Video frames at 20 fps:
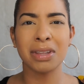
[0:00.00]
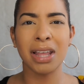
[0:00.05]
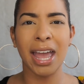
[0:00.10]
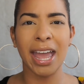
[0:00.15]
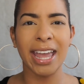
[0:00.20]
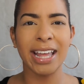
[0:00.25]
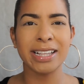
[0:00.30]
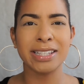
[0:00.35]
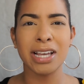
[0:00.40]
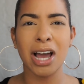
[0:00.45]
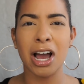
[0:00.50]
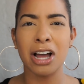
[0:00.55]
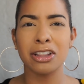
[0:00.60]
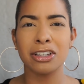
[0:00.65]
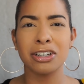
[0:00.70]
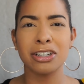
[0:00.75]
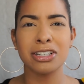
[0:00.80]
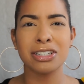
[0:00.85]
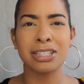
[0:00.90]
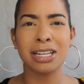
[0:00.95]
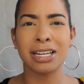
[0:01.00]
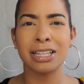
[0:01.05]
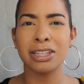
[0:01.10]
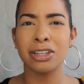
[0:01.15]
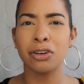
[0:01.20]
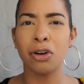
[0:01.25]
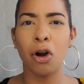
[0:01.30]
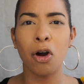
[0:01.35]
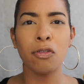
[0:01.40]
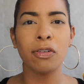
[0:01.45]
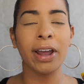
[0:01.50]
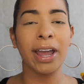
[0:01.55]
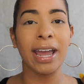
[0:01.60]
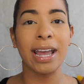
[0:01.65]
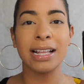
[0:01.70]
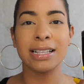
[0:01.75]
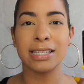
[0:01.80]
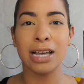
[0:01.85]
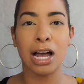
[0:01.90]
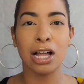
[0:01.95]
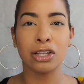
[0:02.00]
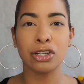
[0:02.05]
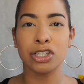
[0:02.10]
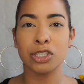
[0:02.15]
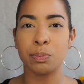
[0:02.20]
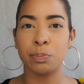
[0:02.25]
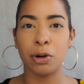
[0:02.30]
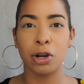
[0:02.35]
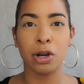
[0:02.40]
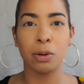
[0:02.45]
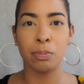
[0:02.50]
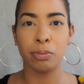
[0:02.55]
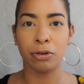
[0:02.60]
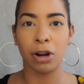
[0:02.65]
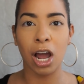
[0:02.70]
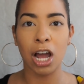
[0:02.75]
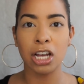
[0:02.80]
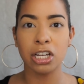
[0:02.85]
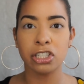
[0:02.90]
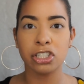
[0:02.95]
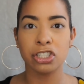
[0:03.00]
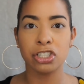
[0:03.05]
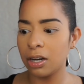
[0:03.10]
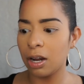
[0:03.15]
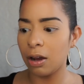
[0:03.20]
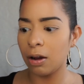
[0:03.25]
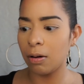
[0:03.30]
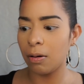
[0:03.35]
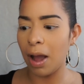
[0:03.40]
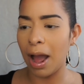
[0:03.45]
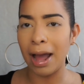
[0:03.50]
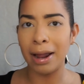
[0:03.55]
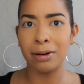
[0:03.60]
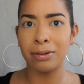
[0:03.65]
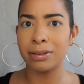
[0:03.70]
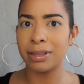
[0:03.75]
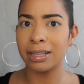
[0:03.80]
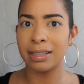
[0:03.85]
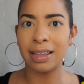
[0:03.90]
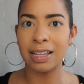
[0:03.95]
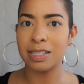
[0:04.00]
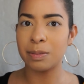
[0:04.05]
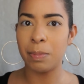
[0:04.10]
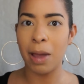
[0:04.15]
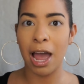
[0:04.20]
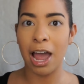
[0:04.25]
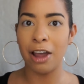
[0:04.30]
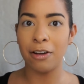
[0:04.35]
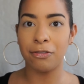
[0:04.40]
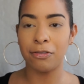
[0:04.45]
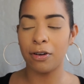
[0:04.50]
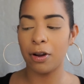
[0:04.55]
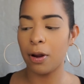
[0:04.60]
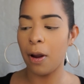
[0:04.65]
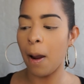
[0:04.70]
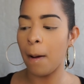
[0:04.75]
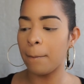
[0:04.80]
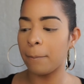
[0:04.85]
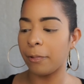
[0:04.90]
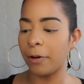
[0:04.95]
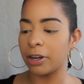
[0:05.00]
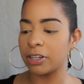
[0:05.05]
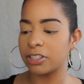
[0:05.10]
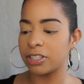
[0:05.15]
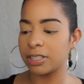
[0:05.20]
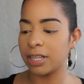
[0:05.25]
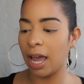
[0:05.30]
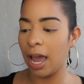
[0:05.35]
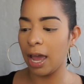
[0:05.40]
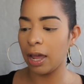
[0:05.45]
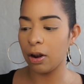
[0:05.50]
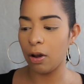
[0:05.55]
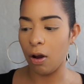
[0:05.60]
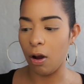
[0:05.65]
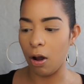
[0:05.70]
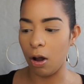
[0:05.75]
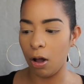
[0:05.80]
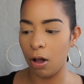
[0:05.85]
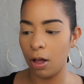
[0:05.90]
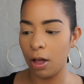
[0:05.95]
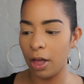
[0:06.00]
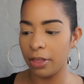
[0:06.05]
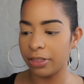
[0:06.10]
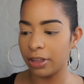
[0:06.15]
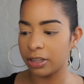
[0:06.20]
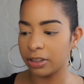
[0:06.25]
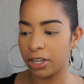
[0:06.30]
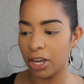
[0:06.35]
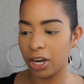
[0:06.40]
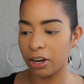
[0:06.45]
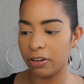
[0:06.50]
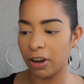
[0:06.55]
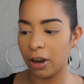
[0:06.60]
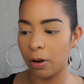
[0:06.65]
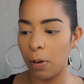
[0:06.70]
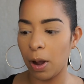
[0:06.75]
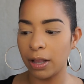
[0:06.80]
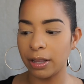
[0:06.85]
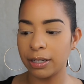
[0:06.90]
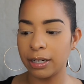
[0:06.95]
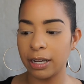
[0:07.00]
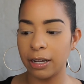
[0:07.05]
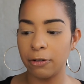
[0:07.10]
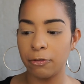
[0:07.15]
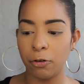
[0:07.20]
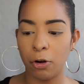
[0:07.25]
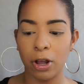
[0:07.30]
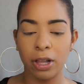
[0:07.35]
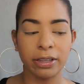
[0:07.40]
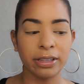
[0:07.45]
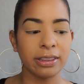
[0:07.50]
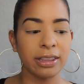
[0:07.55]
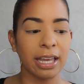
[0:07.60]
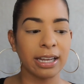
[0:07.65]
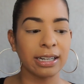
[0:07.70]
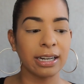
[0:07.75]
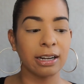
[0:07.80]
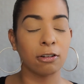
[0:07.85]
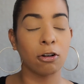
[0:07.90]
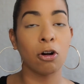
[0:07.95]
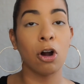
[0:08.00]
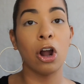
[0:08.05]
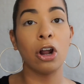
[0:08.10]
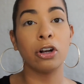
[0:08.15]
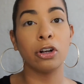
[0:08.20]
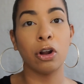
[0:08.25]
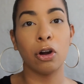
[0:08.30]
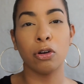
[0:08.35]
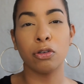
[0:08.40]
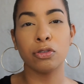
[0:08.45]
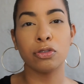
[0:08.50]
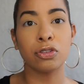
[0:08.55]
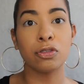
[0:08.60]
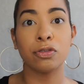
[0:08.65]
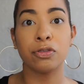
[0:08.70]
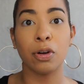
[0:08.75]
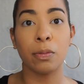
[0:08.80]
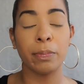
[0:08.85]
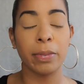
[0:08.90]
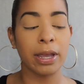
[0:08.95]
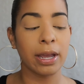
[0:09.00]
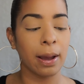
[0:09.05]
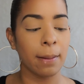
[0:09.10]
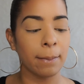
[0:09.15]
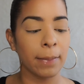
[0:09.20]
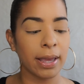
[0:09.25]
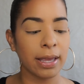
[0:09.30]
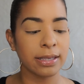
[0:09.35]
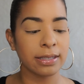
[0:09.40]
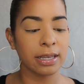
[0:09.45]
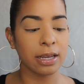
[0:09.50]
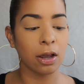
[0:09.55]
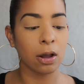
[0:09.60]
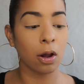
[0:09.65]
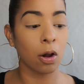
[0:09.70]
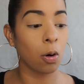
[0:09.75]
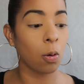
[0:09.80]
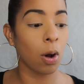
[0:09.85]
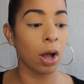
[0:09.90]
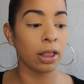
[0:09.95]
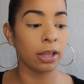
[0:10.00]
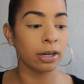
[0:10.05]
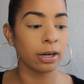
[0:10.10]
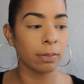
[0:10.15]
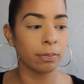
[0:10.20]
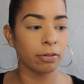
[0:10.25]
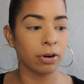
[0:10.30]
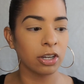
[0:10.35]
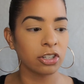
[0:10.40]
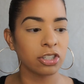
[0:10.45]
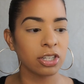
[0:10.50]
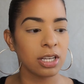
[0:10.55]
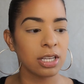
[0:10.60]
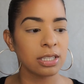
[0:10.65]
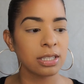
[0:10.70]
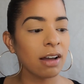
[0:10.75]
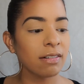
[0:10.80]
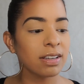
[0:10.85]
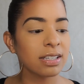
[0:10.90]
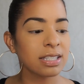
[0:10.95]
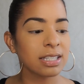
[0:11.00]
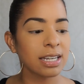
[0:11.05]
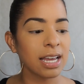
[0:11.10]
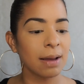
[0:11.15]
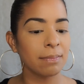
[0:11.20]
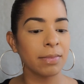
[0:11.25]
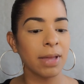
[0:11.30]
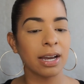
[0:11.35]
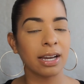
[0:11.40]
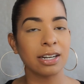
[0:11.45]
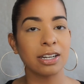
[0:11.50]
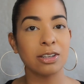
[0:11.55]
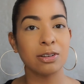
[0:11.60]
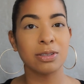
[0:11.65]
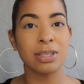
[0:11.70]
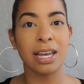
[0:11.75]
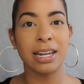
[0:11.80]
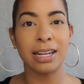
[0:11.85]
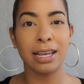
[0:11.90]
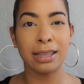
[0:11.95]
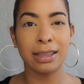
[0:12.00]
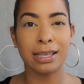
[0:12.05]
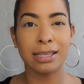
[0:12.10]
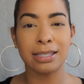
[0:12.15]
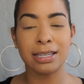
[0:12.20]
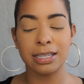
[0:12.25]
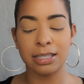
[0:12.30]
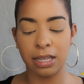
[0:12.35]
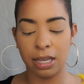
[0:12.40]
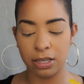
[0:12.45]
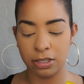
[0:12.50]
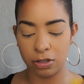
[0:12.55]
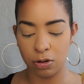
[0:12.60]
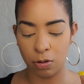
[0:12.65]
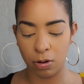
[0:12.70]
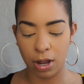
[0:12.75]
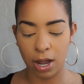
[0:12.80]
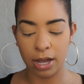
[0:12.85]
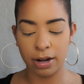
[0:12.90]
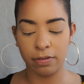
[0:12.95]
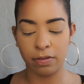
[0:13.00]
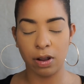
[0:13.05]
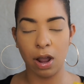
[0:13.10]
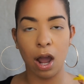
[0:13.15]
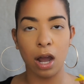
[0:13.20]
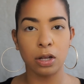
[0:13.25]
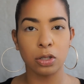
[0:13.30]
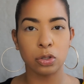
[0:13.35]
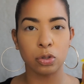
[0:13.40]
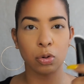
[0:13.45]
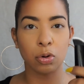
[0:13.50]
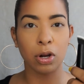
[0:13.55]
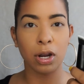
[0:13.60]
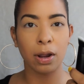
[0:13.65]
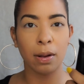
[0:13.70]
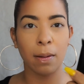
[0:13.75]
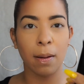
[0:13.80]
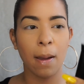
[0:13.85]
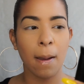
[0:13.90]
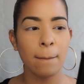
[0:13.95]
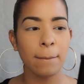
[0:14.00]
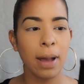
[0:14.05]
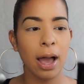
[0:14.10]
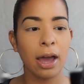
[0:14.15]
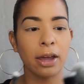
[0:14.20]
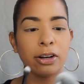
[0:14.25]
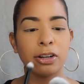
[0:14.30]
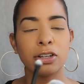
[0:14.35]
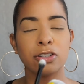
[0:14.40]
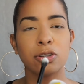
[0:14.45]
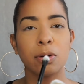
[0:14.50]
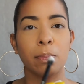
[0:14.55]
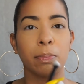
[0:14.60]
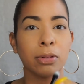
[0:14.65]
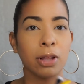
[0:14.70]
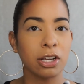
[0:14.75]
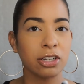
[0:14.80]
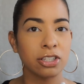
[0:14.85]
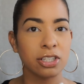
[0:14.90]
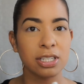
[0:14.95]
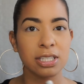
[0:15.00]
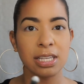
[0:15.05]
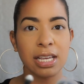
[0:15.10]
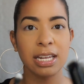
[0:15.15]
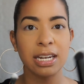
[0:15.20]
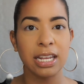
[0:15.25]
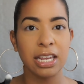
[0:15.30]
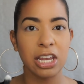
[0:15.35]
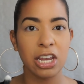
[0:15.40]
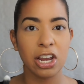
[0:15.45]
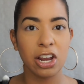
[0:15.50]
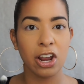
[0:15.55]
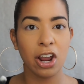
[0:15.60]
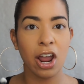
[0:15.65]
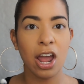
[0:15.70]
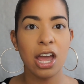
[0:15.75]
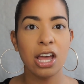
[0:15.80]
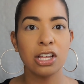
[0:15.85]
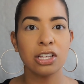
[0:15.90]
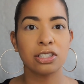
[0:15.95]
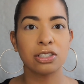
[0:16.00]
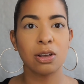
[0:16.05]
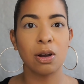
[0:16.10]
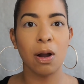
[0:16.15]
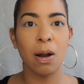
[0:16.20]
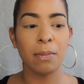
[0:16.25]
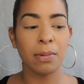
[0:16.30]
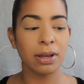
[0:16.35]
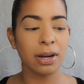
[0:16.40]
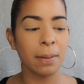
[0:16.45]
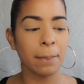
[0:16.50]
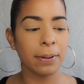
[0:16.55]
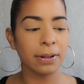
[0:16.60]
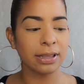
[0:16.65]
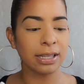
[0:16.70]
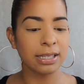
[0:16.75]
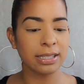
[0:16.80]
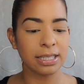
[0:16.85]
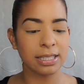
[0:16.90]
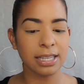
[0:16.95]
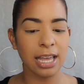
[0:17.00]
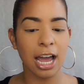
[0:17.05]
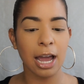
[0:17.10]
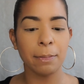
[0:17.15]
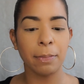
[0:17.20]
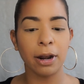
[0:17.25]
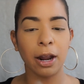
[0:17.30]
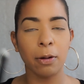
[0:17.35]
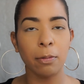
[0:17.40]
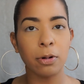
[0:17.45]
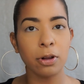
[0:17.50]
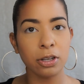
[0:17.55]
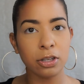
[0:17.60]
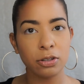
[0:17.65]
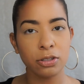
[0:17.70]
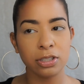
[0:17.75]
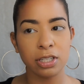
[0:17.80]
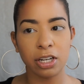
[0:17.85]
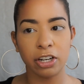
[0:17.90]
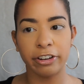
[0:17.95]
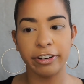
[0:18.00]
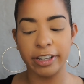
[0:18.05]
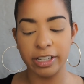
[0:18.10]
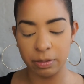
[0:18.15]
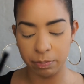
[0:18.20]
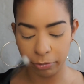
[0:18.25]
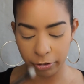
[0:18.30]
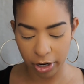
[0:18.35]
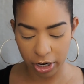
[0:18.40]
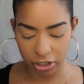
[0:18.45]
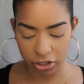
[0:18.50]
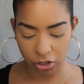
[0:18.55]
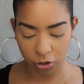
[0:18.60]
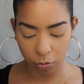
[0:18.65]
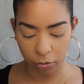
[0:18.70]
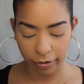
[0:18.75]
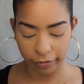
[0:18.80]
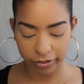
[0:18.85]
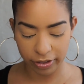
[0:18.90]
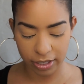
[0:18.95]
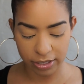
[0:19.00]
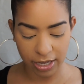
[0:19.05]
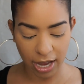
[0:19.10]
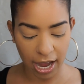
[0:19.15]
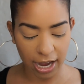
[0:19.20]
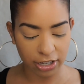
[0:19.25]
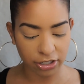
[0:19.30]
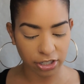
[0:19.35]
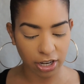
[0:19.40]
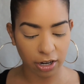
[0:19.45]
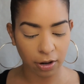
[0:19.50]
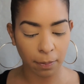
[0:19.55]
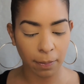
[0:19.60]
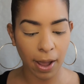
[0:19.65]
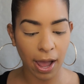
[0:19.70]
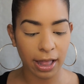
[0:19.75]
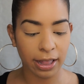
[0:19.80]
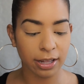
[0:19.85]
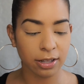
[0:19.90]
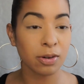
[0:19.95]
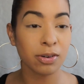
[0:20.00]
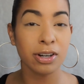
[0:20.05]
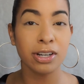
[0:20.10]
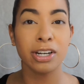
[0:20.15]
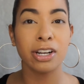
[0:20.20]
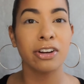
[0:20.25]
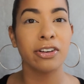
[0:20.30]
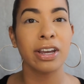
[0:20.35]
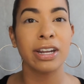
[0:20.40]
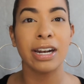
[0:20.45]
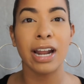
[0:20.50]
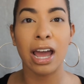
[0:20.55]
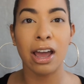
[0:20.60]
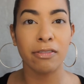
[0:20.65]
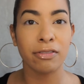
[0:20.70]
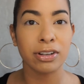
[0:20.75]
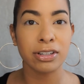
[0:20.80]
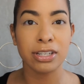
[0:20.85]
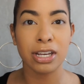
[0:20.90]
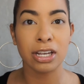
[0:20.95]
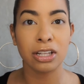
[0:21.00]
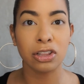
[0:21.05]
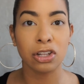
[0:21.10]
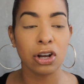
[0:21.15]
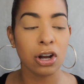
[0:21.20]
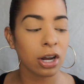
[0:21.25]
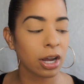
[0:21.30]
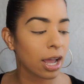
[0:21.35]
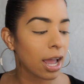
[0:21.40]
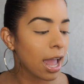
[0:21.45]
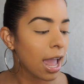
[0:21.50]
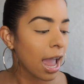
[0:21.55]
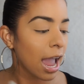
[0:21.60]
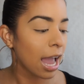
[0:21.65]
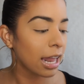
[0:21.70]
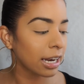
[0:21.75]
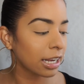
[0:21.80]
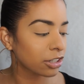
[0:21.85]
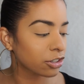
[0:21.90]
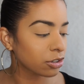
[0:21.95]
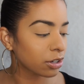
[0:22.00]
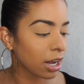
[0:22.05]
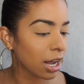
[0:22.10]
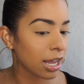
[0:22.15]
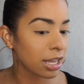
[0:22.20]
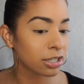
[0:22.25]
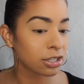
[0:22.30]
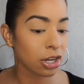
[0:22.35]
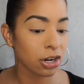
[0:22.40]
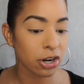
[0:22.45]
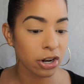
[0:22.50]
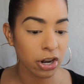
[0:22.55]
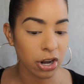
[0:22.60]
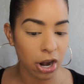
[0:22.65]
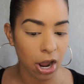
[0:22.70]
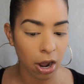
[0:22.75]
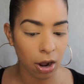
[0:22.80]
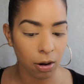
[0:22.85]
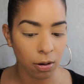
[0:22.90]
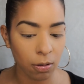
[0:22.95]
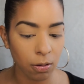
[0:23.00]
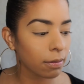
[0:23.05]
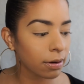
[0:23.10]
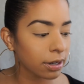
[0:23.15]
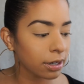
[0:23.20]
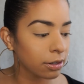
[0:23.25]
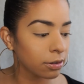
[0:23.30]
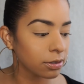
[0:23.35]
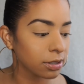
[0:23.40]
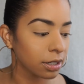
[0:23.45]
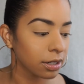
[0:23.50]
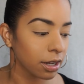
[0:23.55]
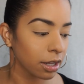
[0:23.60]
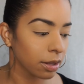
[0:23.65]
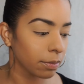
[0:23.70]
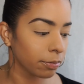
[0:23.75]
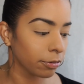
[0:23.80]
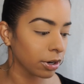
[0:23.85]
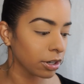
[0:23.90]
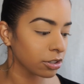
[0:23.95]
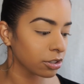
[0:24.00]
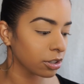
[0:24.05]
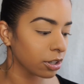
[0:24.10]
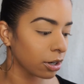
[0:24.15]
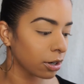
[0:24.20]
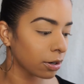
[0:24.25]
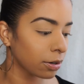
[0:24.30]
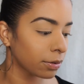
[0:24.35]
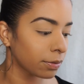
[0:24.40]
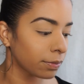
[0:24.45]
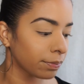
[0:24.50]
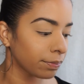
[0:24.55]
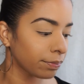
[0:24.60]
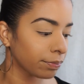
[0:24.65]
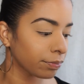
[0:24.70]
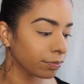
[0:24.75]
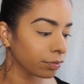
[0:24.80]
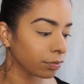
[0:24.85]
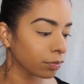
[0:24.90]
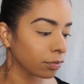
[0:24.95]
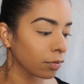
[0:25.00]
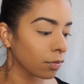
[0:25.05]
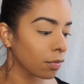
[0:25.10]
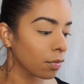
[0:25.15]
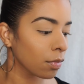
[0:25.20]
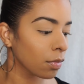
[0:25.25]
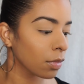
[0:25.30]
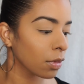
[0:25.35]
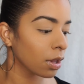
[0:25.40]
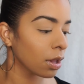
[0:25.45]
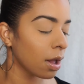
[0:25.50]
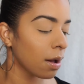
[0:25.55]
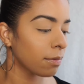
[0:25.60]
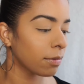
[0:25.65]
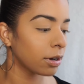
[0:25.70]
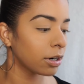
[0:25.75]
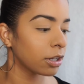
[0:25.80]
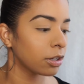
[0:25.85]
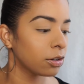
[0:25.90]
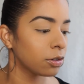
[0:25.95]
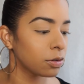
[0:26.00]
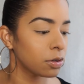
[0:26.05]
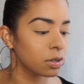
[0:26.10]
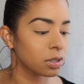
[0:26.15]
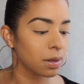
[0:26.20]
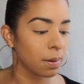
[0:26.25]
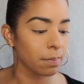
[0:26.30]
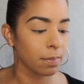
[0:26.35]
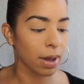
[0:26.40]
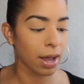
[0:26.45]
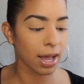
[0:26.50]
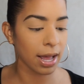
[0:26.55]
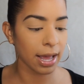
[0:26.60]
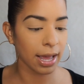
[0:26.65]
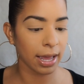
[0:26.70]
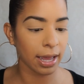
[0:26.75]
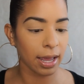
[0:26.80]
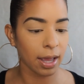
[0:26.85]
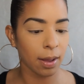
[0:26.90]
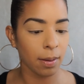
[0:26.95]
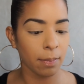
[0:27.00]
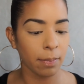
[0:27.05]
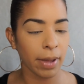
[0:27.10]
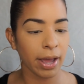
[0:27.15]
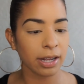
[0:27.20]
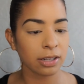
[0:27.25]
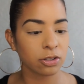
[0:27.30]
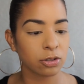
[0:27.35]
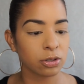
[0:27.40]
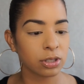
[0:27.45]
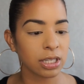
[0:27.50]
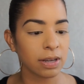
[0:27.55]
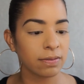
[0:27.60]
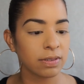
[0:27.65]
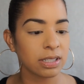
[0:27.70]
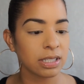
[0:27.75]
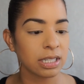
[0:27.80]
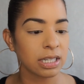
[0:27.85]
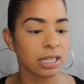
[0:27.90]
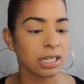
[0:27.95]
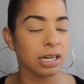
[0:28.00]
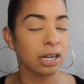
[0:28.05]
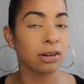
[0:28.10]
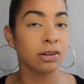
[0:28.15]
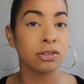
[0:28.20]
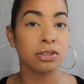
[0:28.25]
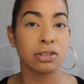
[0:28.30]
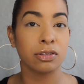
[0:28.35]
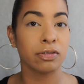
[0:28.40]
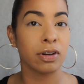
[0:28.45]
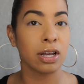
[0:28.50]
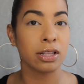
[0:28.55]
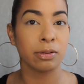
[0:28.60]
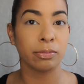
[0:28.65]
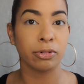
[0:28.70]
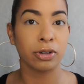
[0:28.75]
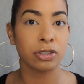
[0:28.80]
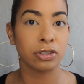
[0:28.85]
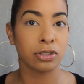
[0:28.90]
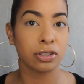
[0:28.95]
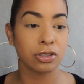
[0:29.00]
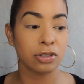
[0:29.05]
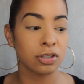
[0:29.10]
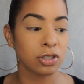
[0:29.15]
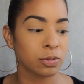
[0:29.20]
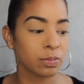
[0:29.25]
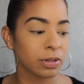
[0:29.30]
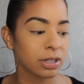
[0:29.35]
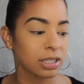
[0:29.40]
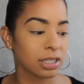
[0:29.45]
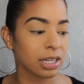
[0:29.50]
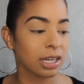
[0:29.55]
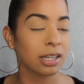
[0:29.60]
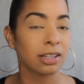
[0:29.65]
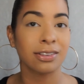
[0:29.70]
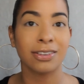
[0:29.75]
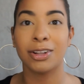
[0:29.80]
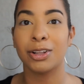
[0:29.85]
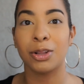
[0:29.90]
$8, like a little over $8 per brush. You know, I don't think that's bad for brushes at all. I think they're great quality. Royal Langnickel are known for being amazing quality brushes. Obviously I'm not going to use any of these because there's no kind of contour powders or blushes in here, so I'm going to put these aside. But I will use the crease brush with this eyeshadow palette. I'm going to create an everyday look and let you guys know. I'm going to use another brush though. I'm going to use my MAC 217. I know it's a random brush to use, but it's like the